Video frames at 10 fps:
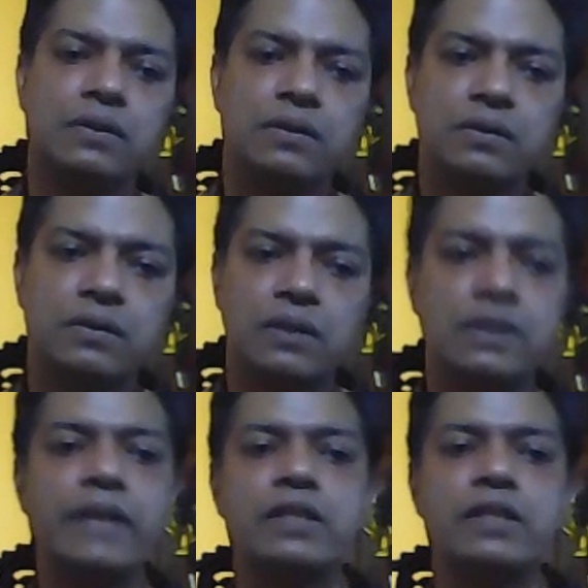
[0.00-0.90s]

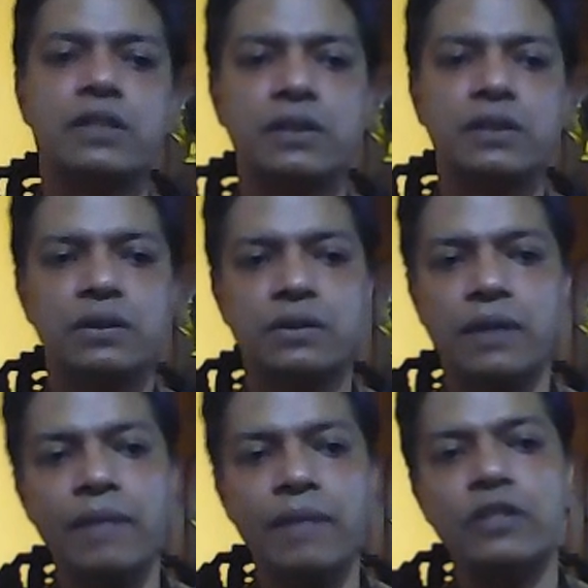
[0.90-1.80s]
the
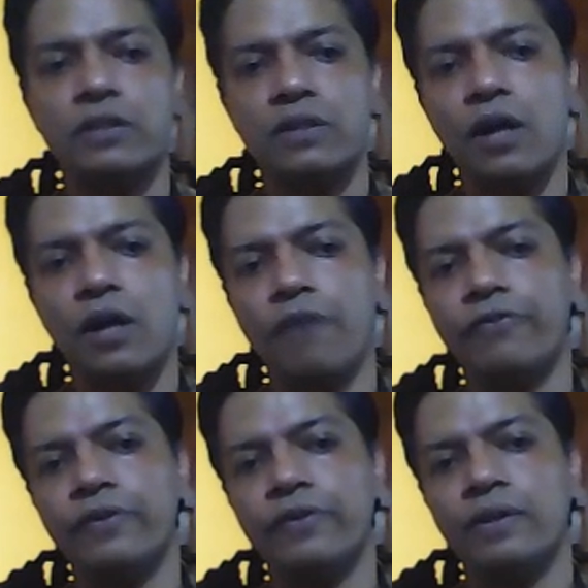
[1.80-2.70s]
images of
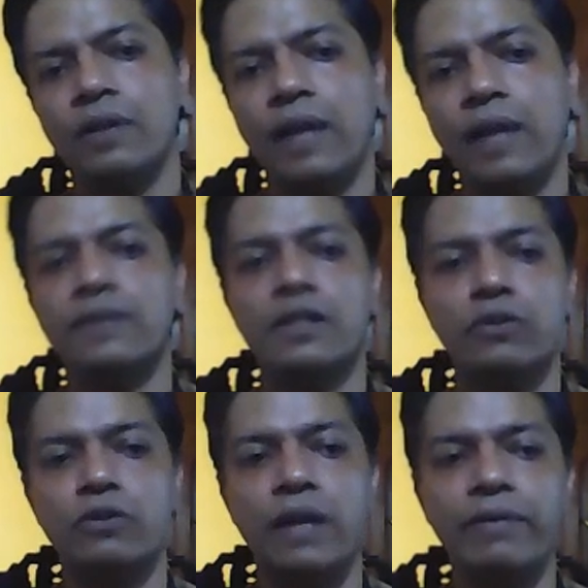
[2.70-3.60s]
lines 6
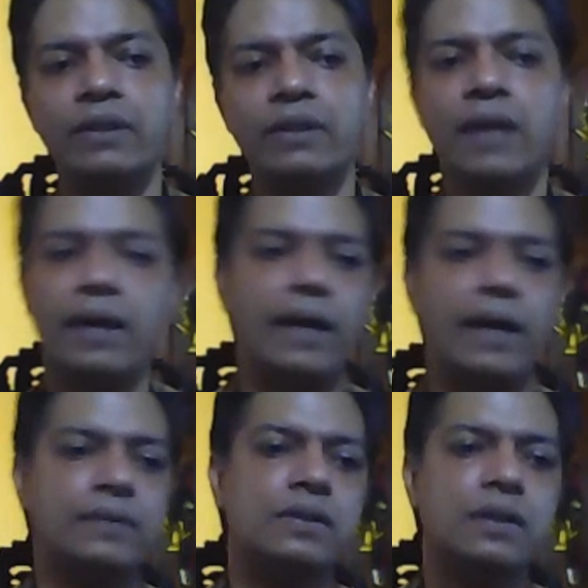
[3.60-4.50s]
to 11 and
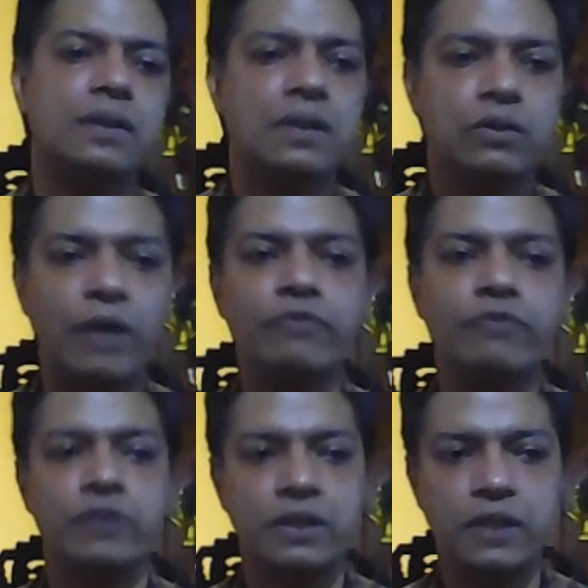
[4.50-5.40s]
lines 12 to
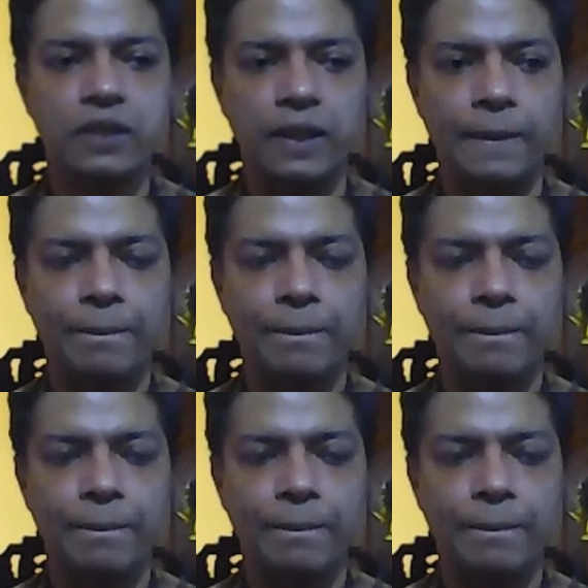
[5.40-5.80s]
16.